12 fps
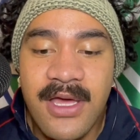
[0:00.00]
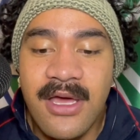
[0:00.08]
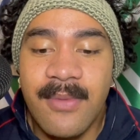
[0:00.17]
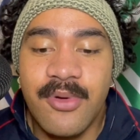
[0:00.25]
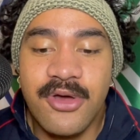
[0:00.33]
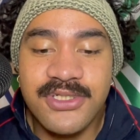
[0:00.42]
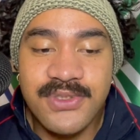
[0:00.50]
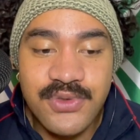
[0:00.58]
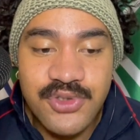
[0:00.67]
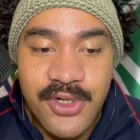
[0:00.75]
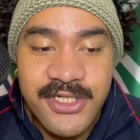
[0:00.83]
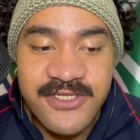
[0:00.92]
Personal
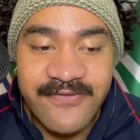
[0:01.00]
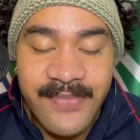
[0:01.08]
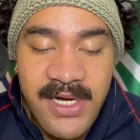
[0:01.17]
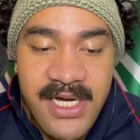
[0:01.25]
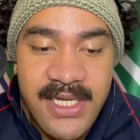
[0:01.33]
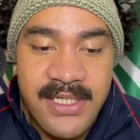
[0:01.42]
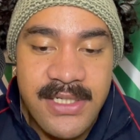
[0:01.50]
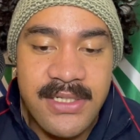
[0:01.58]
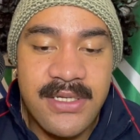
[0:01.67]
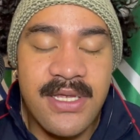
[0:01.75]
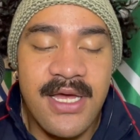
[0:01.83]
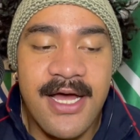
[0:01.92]
choice of mine.
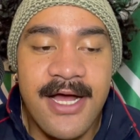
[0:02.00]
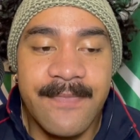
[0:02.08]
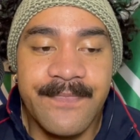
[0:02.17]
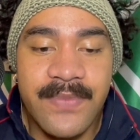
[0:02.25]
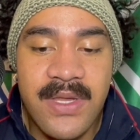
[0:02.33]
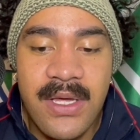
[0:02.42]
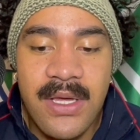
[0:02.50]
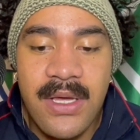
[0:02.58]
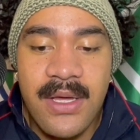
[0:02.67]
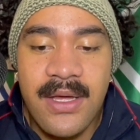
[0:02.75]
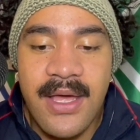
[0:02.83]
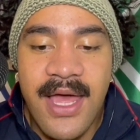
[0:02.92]

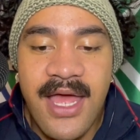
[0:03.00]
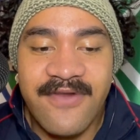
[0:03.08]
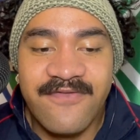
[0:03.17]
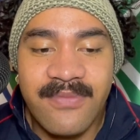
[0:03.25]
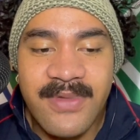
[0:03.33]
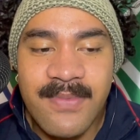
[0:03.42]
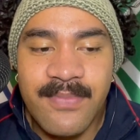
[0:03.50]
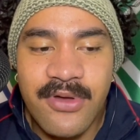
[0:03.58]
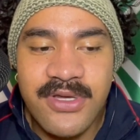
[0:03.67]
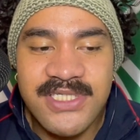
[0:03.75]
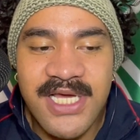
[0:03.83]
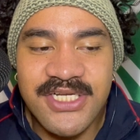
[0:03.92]
And for me
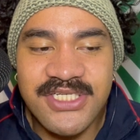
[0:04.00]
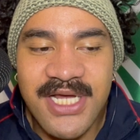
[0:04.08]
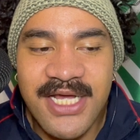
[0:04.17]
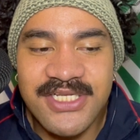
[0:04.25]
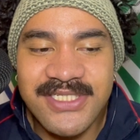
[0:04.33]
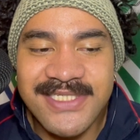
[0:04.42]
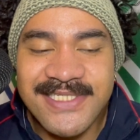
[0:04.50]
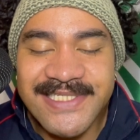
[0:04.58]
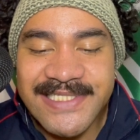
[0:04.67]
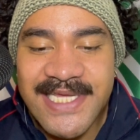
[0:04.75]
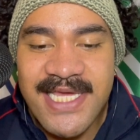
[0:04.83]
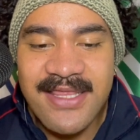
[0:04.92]
personally, I just
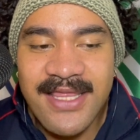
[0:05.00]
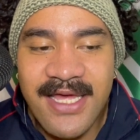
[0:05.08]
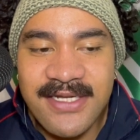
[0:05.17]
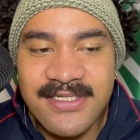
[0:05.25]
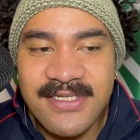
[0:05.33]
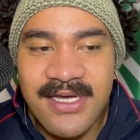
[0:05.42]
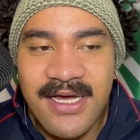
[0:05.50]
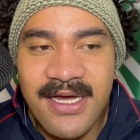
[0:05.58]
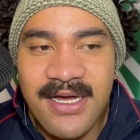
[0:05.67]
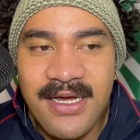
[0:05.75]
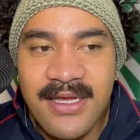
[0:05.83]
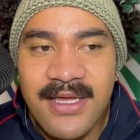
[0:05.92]
see
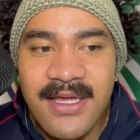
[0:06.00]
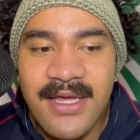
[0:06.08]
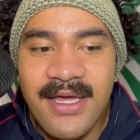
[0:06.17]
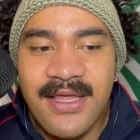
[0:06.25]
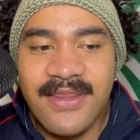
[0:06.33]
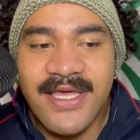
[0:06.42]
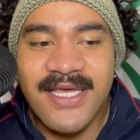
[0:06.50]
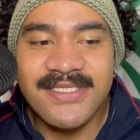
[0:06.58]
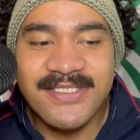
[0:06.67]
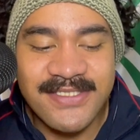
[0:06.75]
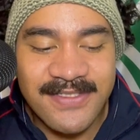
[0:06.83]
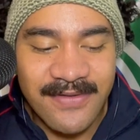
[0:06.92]
that
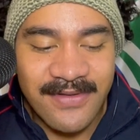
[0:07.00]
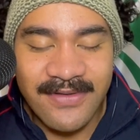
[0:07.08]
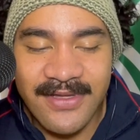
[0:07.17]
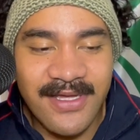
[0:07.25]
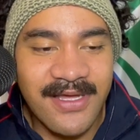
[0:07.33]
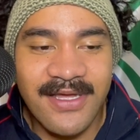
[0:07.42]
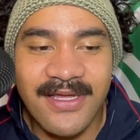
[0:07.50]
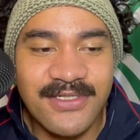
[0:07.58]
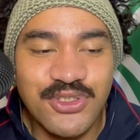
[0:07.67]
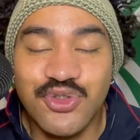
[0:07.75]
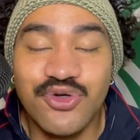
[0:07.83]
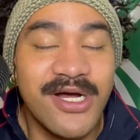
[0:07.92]
these
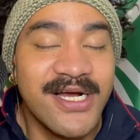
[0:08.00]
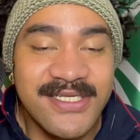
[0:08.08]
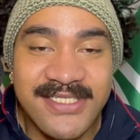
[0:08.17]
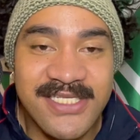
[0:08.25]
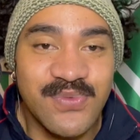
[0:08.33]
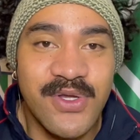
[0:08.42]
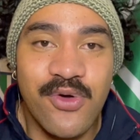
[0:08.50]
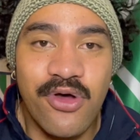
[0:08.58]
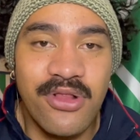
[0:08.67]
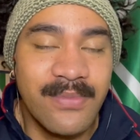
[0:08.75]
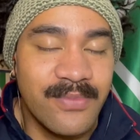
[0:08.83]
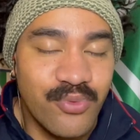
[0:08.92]
drugs, as we
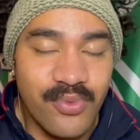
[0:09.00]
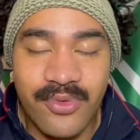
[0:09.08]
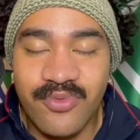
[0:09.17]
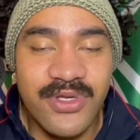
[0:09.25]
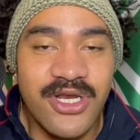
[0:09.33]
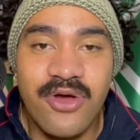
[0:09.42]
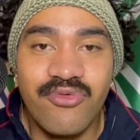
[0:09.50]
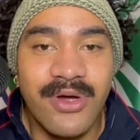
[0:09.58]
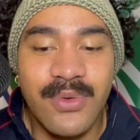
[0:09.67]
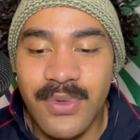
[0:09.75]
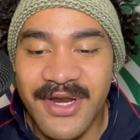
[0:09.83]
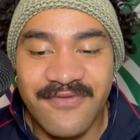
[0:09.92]
call them,
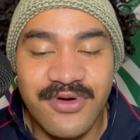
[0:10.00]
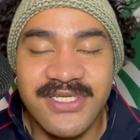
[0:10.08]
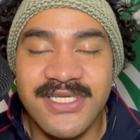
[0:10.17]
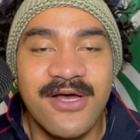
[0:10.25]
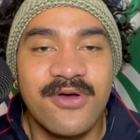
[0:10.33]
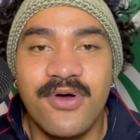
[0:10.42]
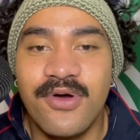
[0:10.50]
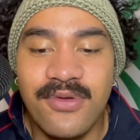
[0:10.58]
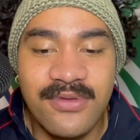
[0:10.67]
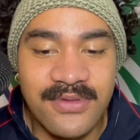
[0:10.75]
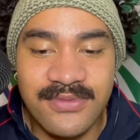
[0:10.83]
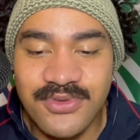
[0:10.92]
right, whatever it is,
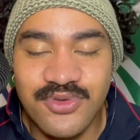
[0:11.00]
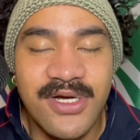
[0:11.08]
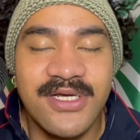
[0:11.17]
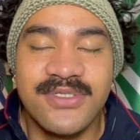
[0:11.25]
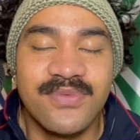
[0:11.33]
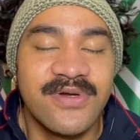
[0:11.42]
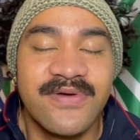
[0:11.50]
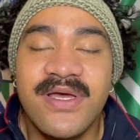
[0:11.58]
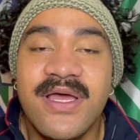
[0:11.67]
alcohol or drugs or whatever,